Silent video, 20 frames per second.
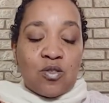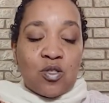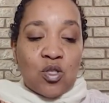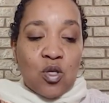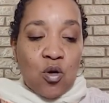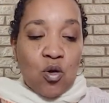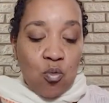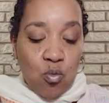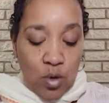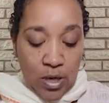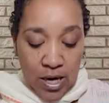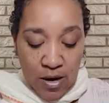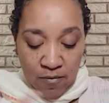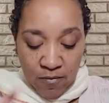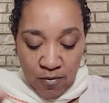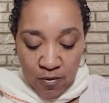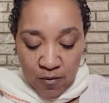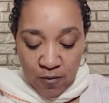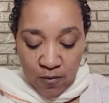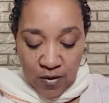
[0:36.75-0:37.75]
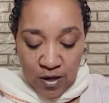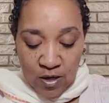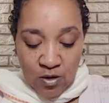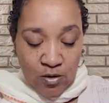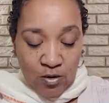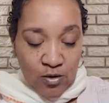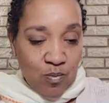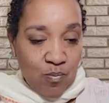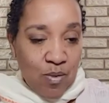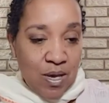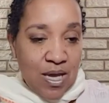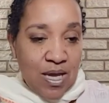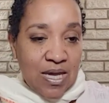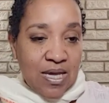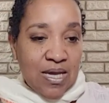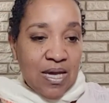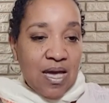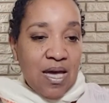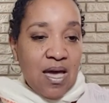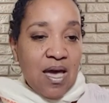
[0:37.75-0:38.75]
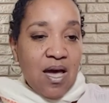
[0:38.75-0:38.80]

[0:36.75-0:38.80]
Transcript: So, whatever fears may